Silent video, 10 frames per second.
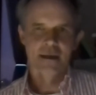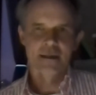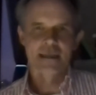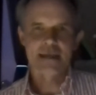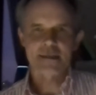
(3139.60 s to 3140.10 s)

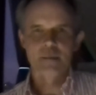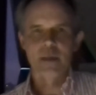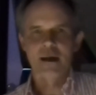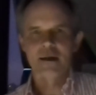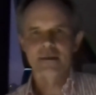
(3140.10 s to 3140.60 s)
yes, the
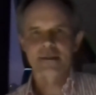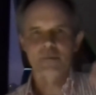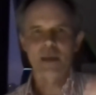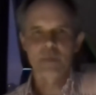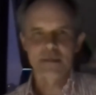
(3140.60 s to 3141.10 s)
bar is
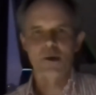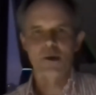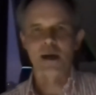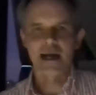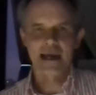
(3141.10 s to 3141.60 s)
maybe so
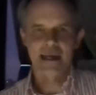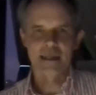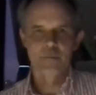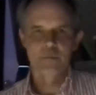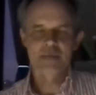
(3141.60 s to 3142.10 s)
high,
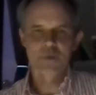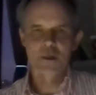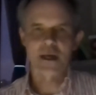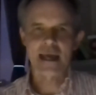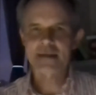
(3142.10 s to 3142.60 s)
but if you're
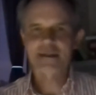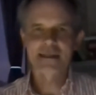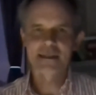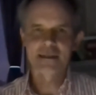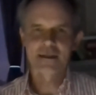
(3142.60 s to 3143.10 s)
not
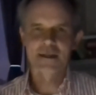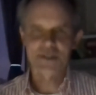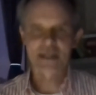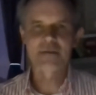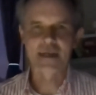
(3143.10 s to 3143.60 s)
actually
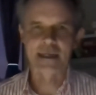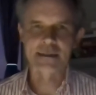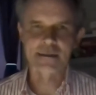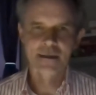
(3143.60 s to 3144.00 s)
achieving it,